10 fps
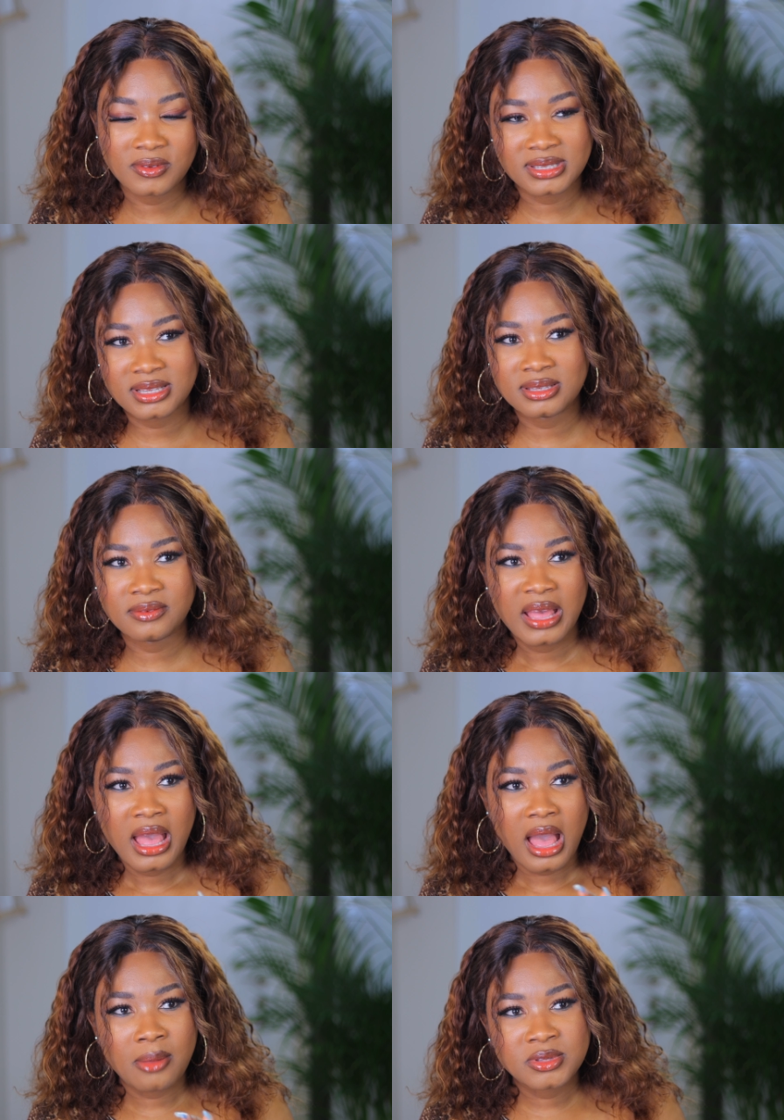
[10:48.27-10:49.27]
It's as if
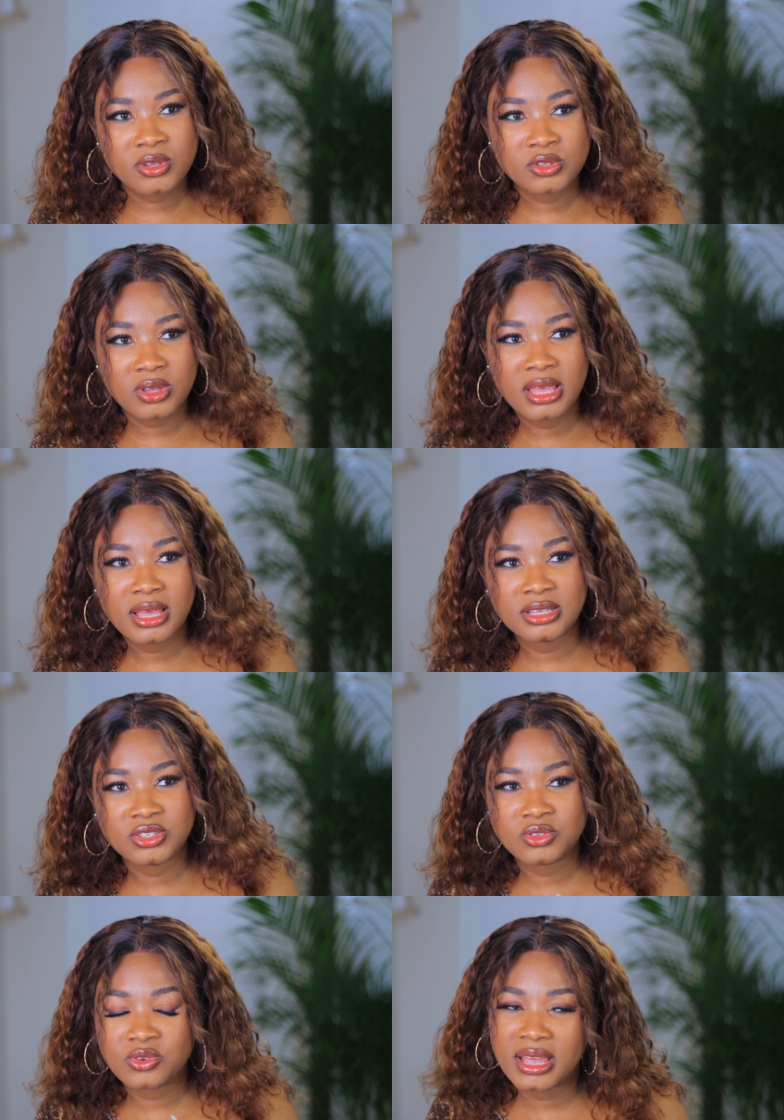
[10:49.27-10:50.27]
Amazon Turkey
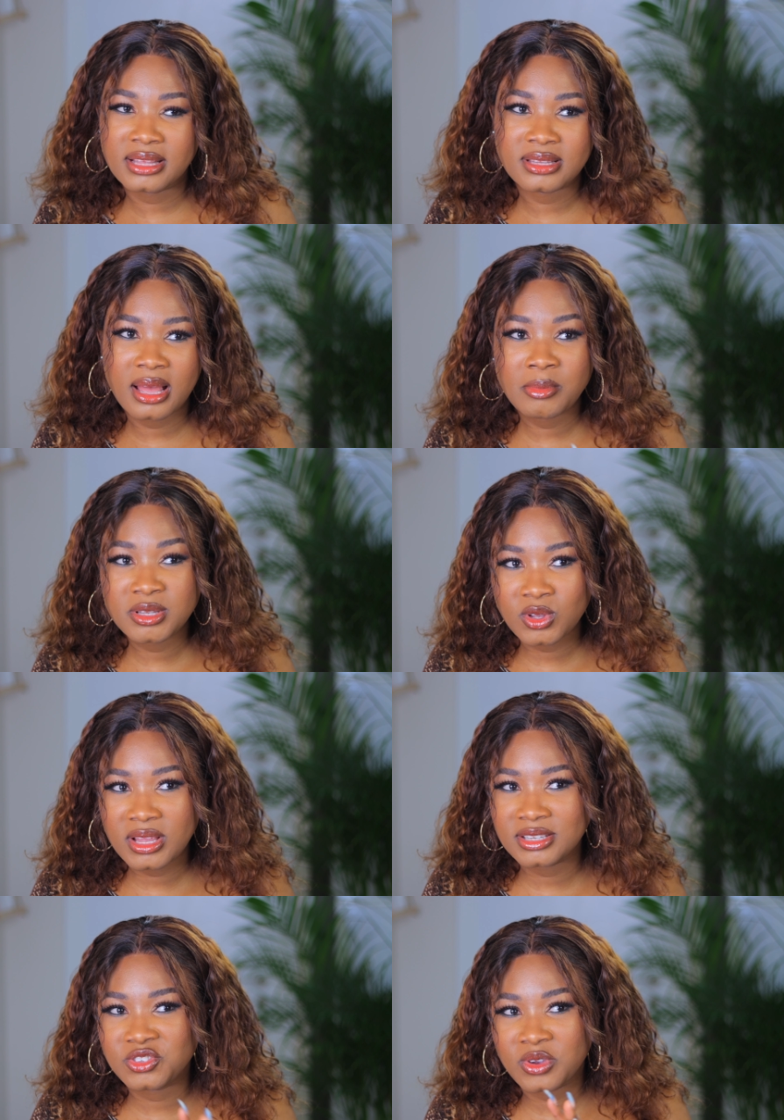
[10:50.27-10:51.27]
is trying,
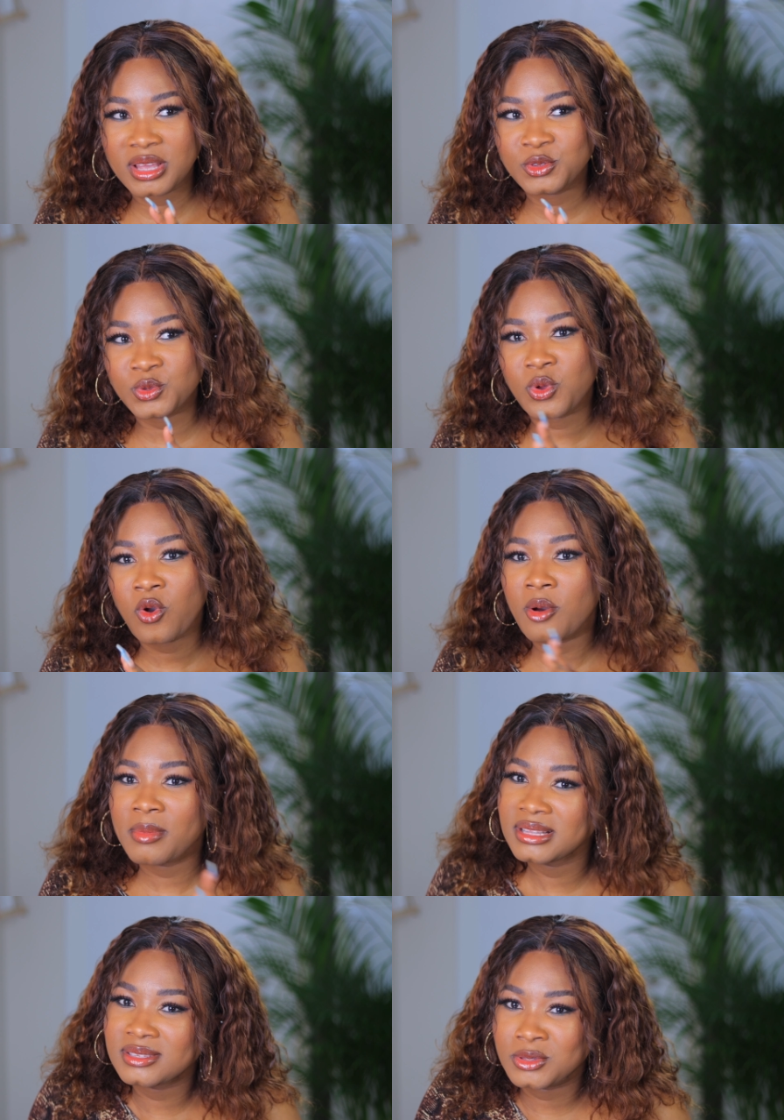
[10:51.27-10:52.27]
Amazon is trying to
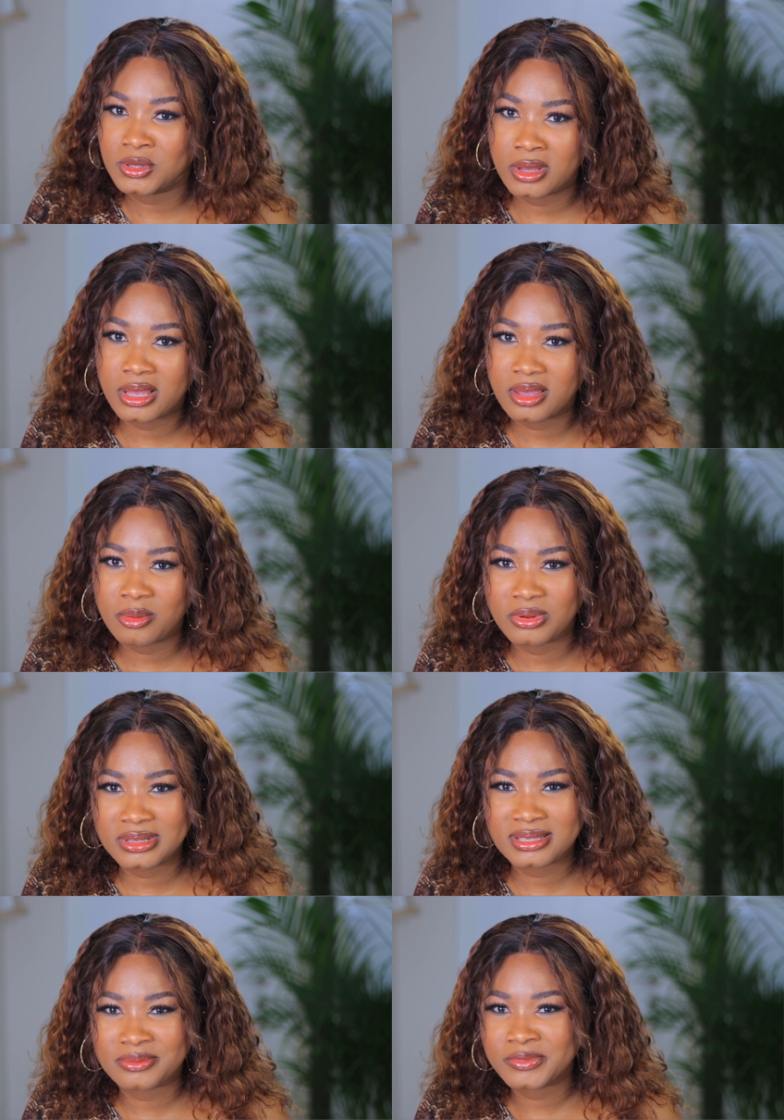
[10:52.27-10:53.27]
come into Turkey,
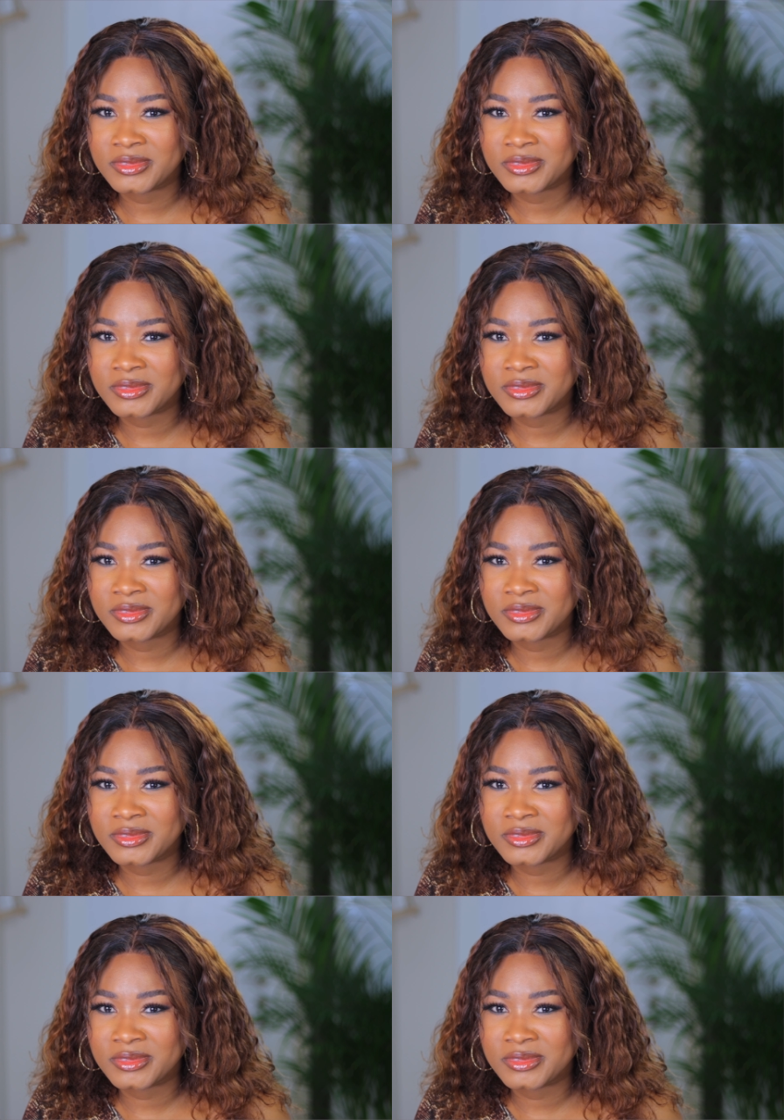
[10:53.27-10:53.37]
but